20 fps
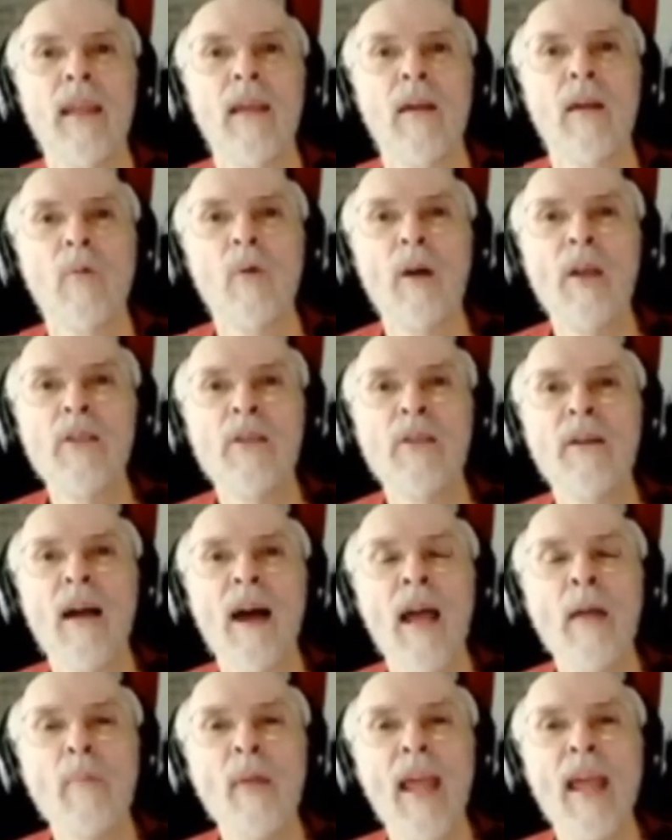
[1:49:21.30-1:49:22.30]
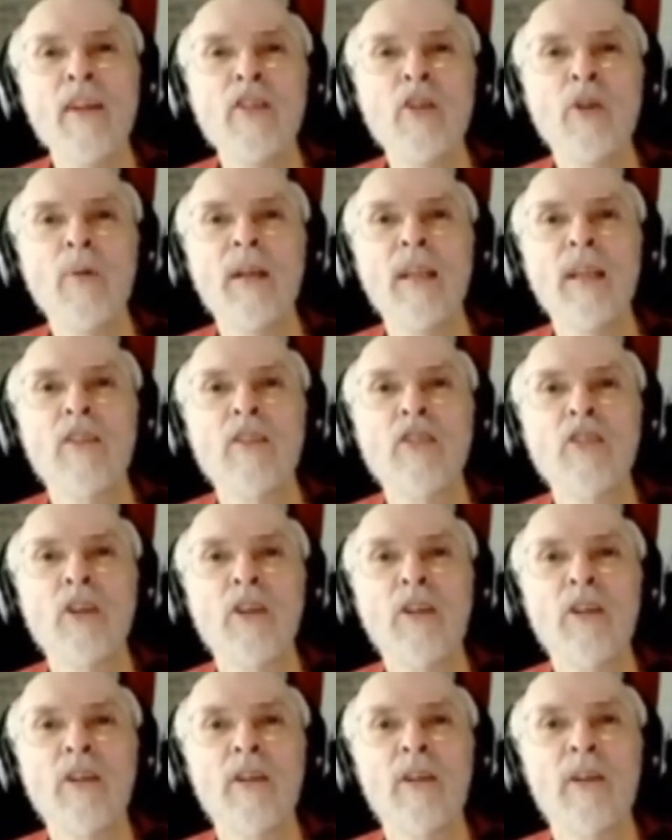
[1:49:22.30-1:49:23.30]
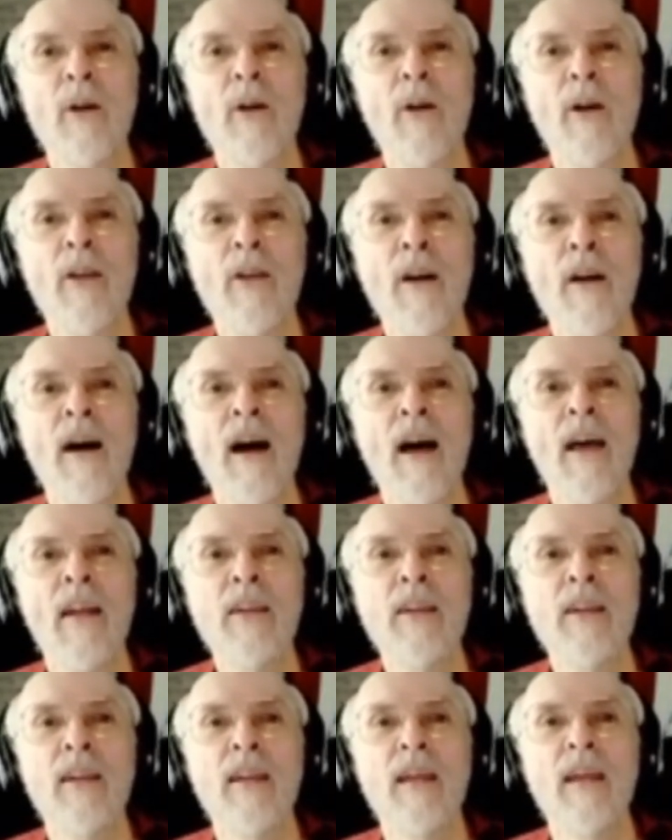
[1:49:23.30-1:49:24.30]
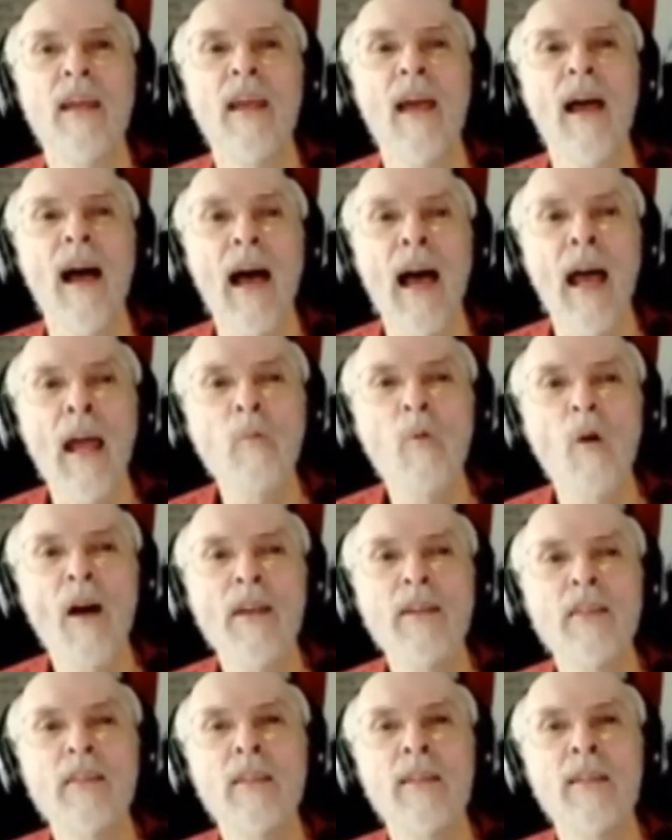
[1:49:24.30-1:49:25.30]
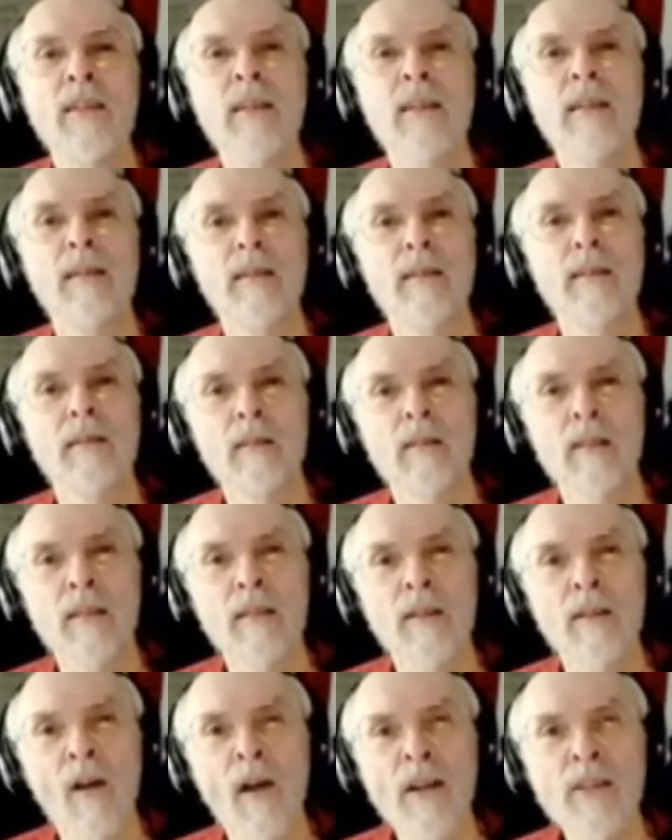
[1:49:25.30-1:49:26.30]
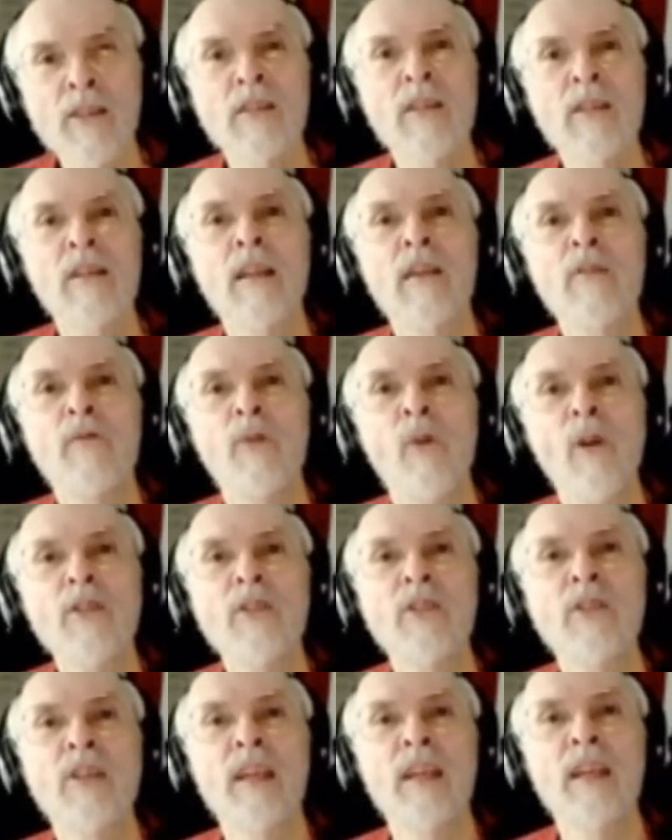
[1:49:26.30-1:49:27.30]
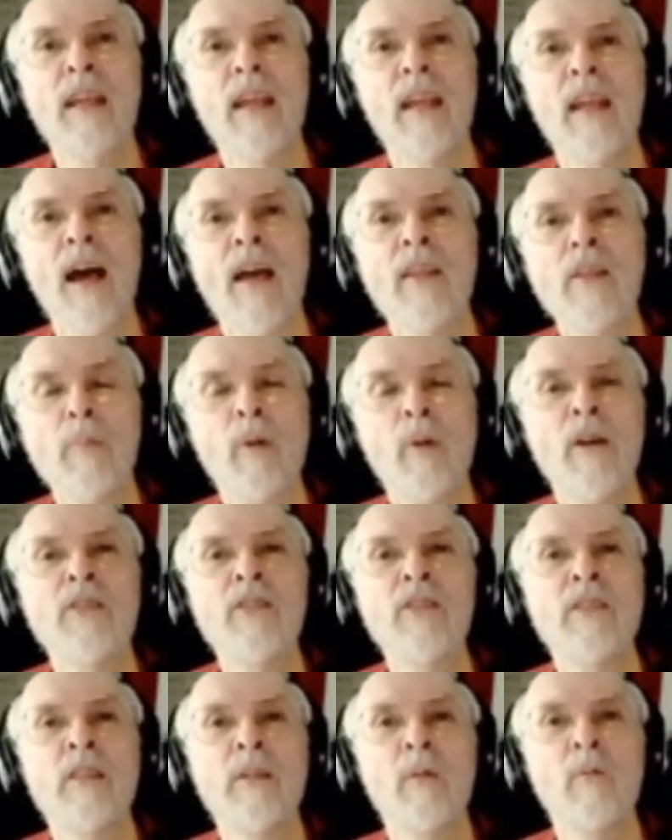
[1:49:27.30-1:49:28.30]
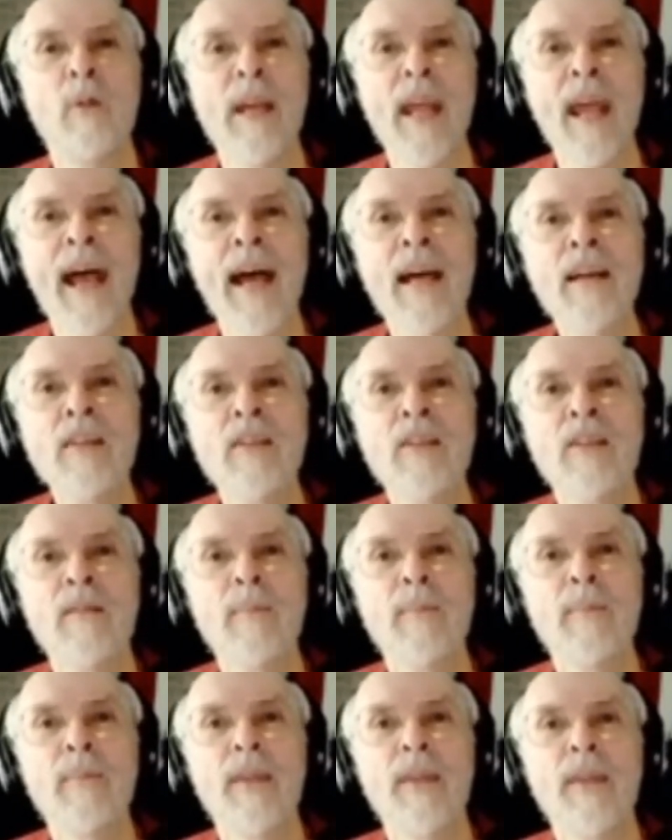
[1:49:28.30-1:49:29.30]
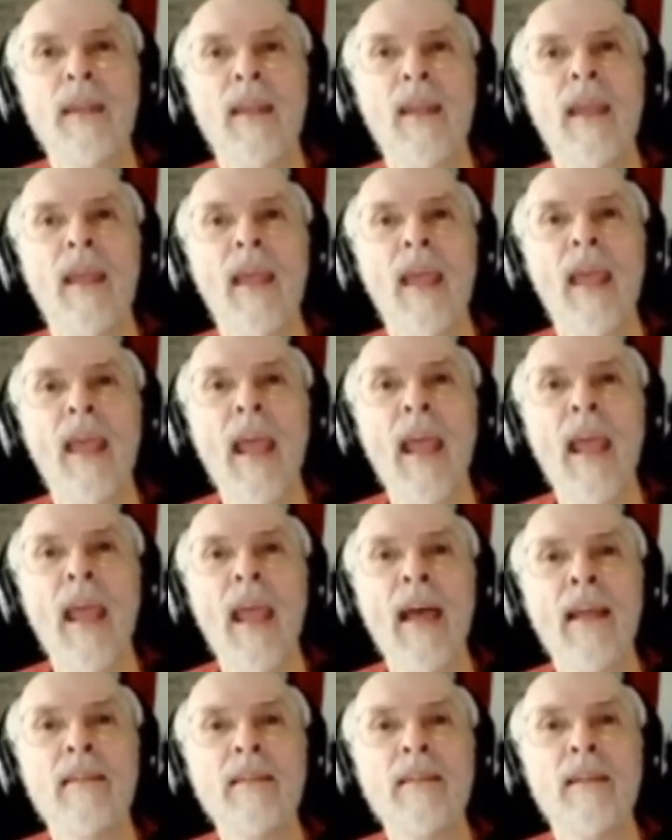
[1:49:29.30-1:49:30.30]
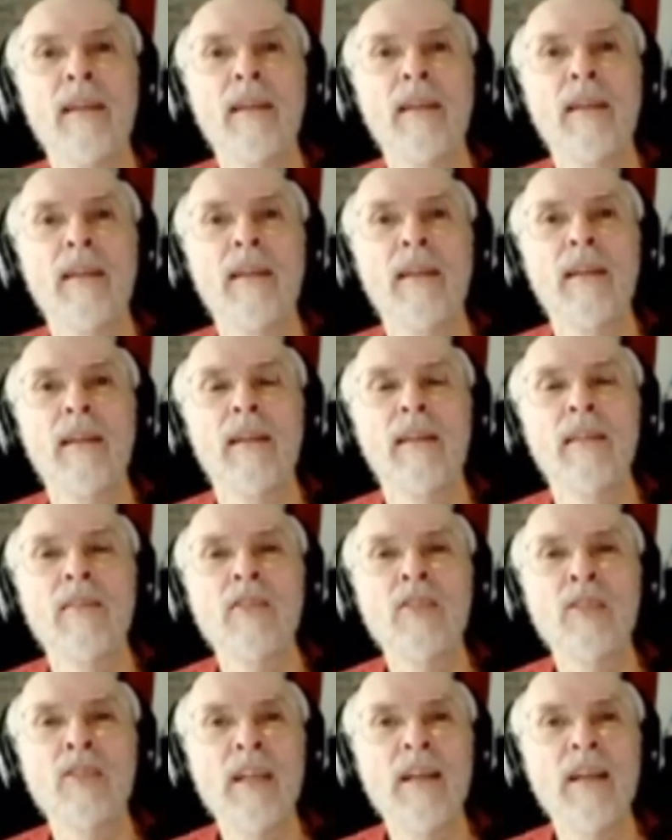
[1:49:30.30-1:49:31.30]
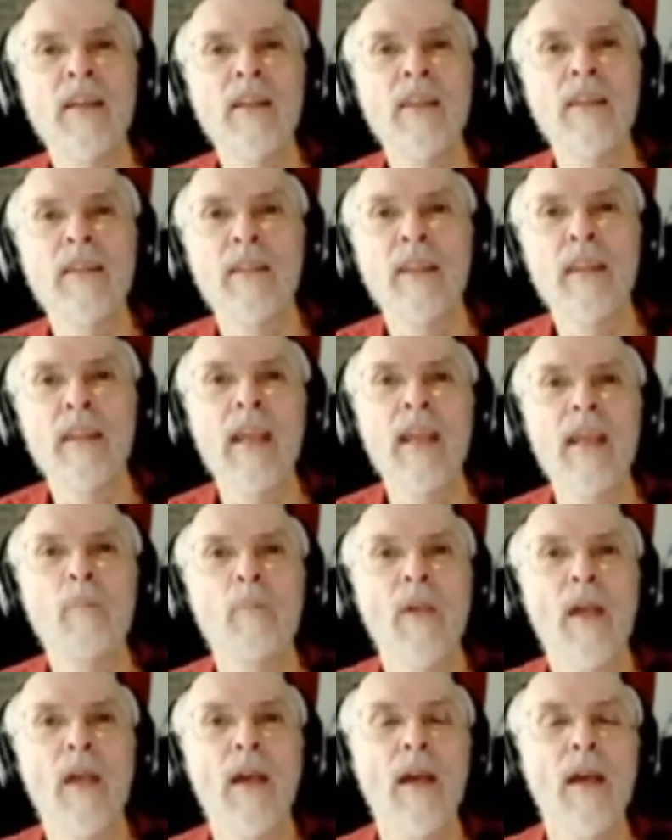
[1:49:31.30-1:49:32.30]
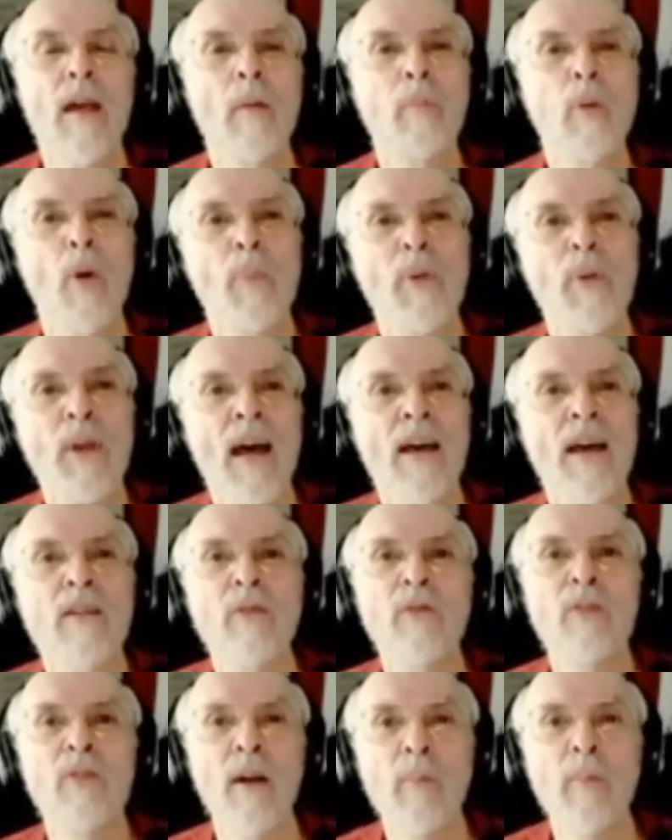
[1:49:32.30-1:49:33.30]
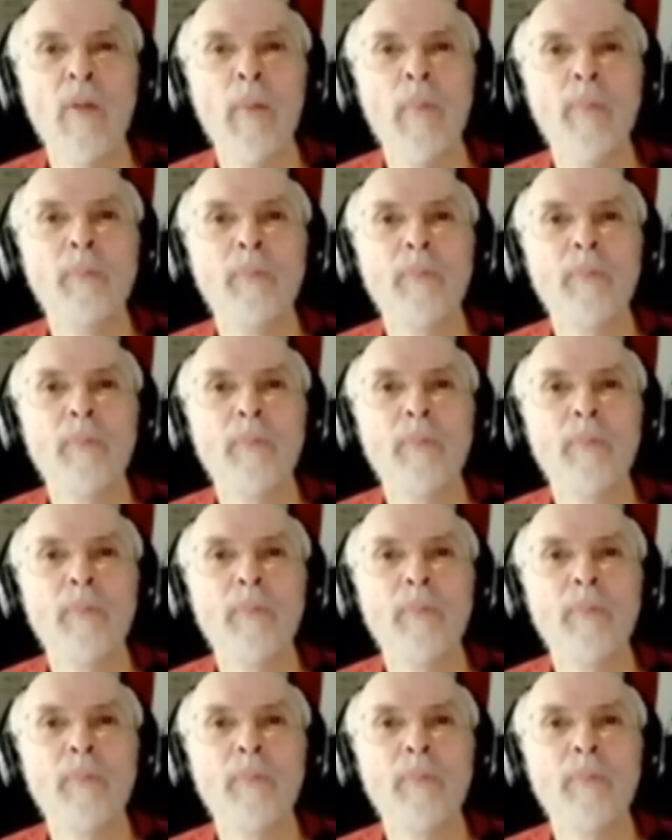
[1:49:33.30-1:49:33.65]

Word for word: Whether I'm entering the circle or not, I want to constantly force the other person to react and steal the appropriado from him.